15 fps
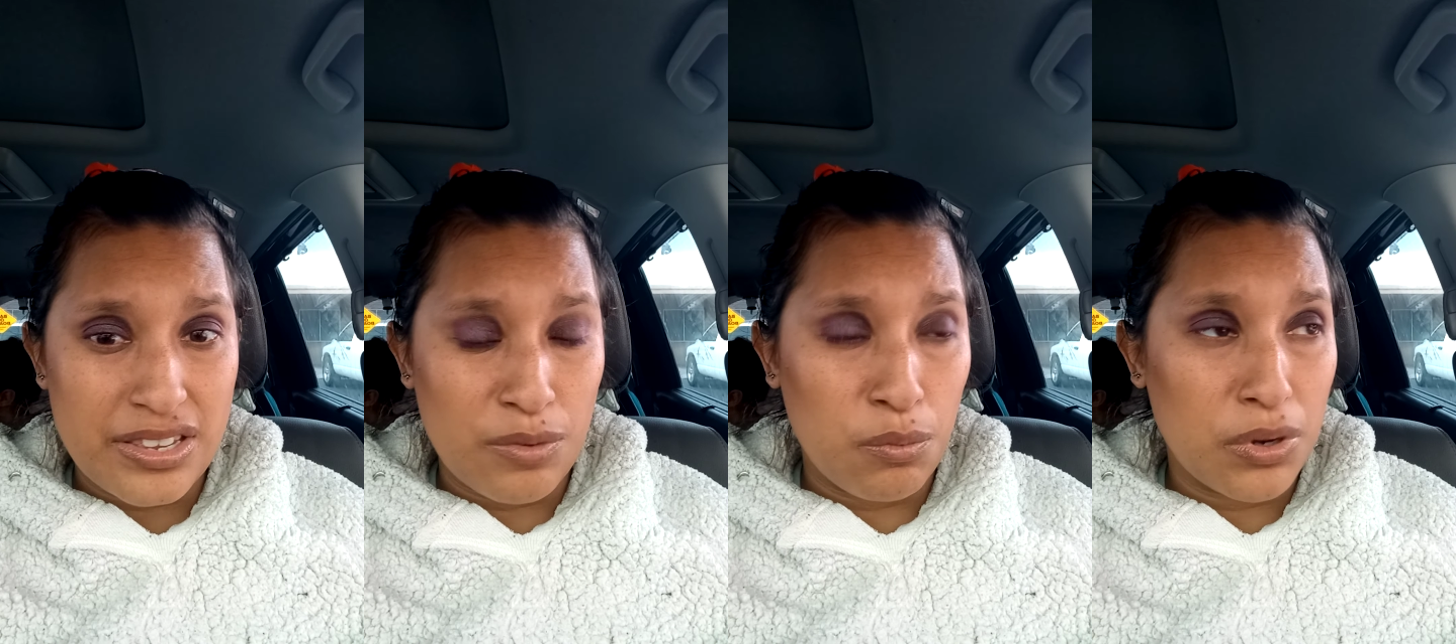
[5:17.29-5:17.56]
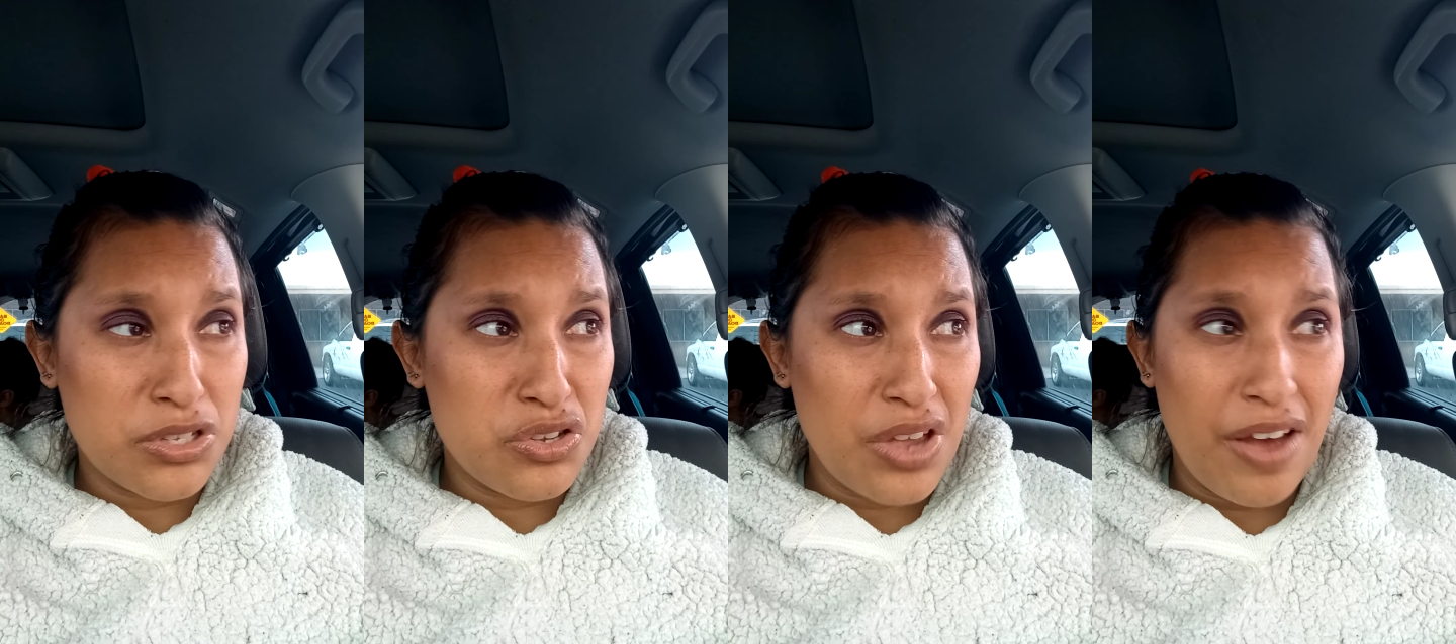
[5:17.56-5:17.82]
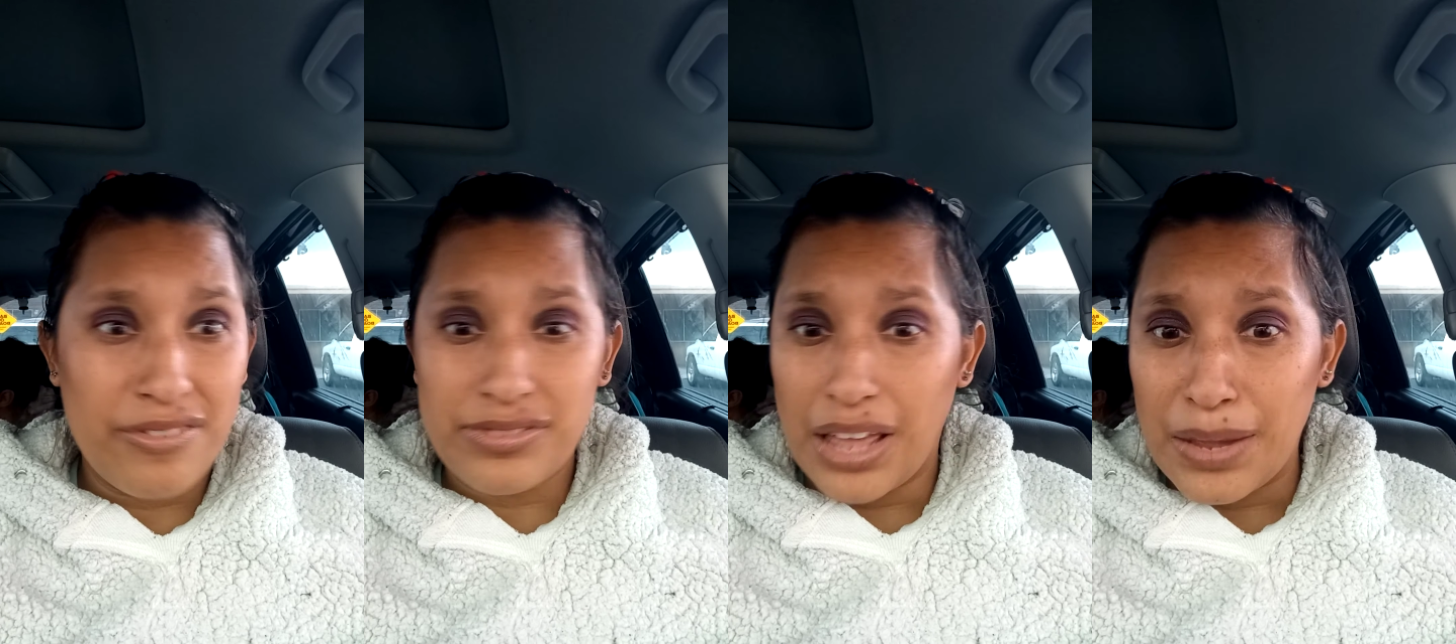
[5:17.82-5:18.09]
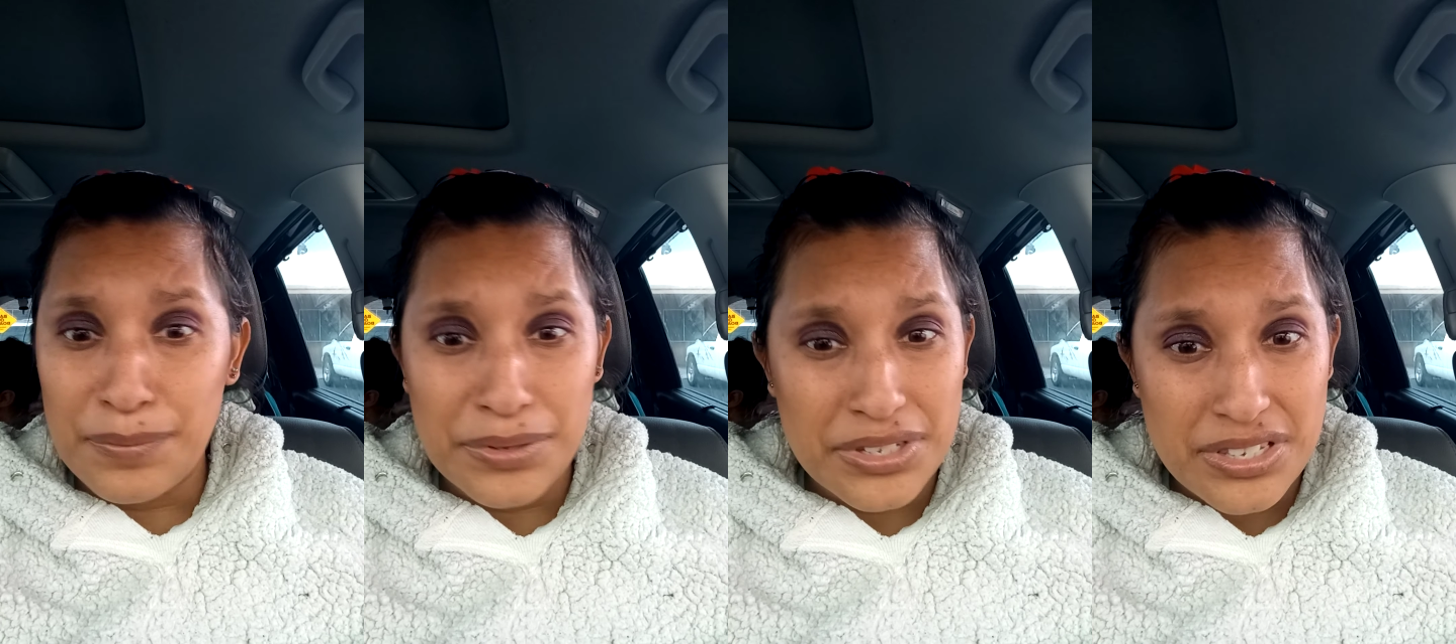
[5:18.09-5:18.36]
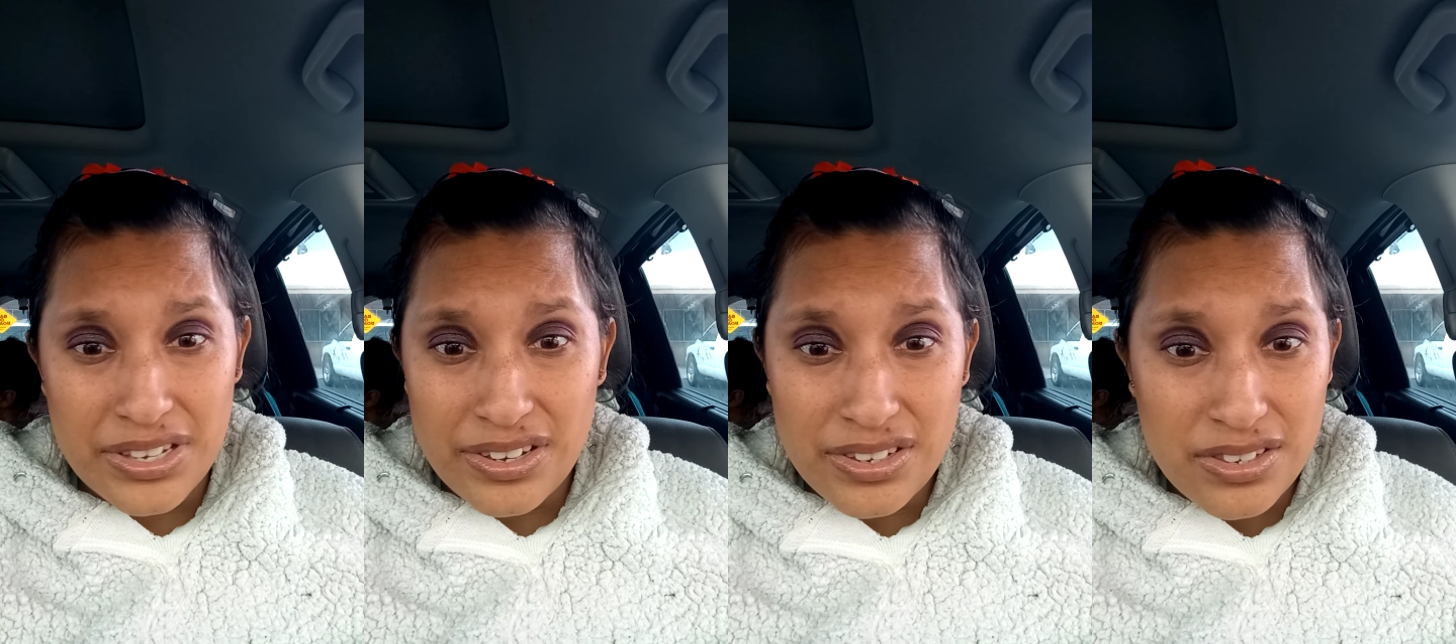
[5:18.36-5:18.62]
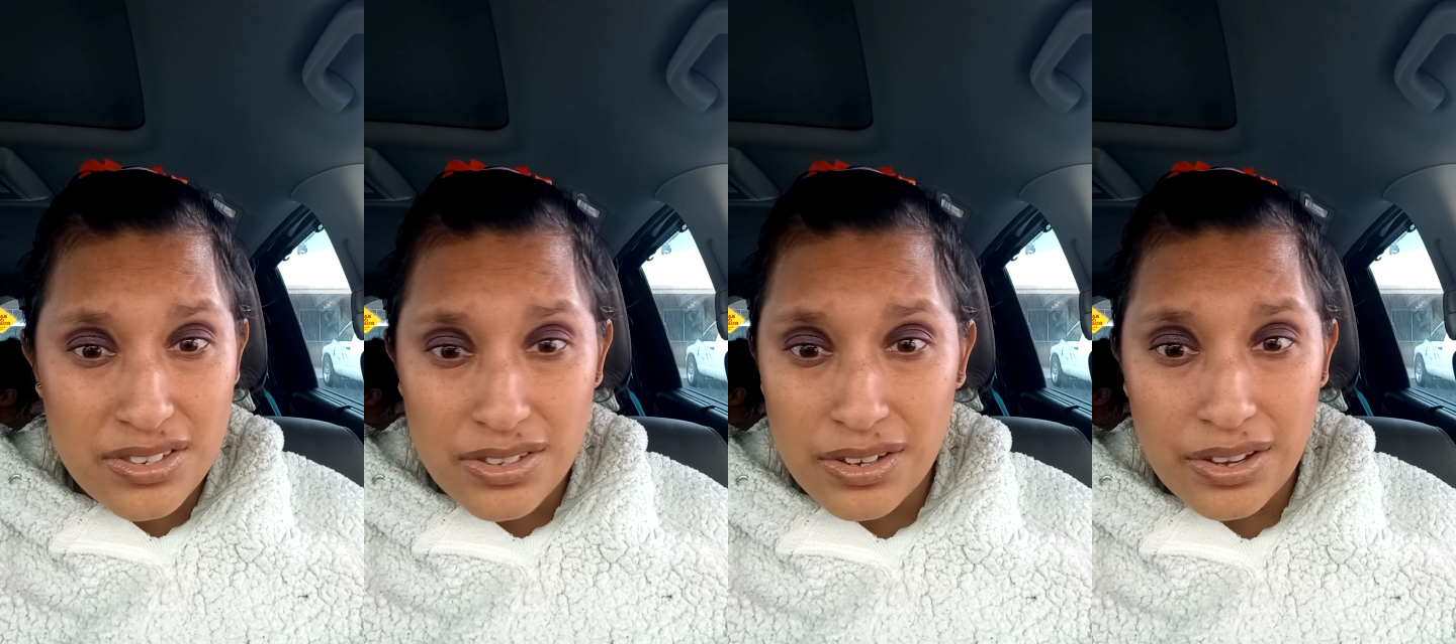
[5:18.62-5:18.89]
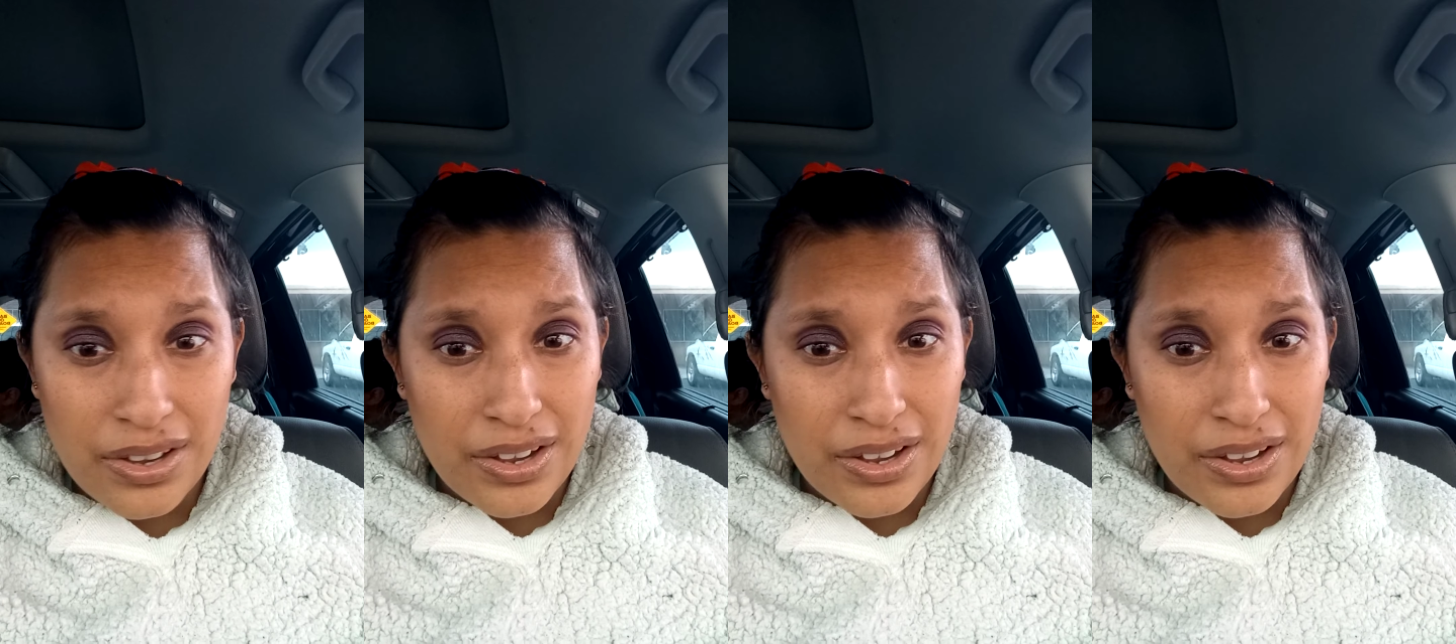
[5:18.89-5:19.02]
And once you have Lyme disease,